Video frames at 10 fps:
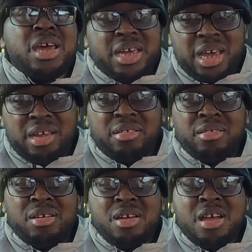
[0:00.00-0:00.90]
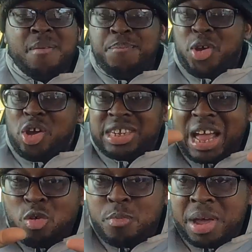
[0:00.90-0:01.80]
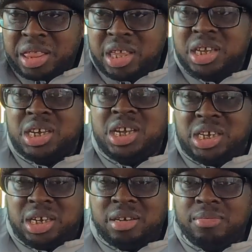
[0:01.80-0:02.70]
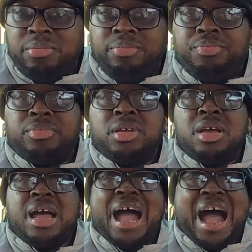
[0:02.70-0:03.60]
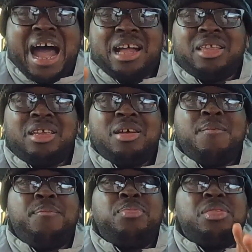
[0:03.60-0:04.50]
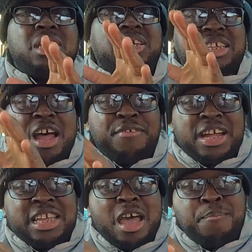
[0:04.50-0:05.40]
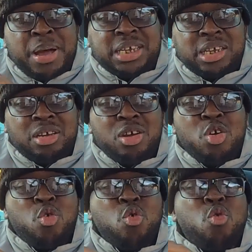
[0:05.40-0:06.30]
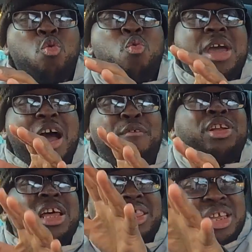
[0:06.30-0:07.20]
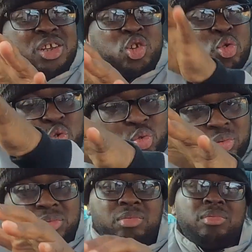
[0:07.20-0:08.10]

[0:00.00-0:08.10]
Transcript: again. Because that will make things easy. And the staff at the embassy will have other things to do.